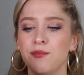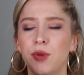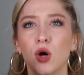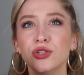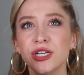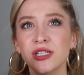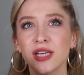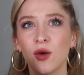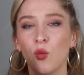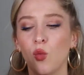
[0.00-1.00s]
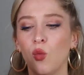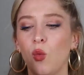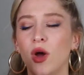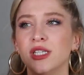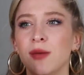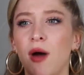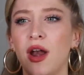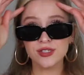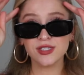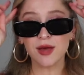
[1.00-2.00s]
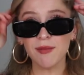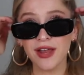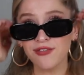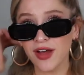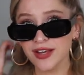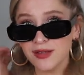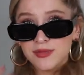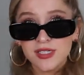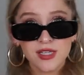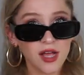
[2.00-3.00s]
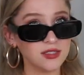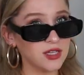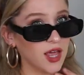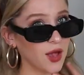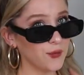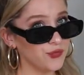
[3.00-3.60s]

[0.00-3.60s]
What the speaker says: on Fleek. Boom, boom. We did Amazon Sunnies,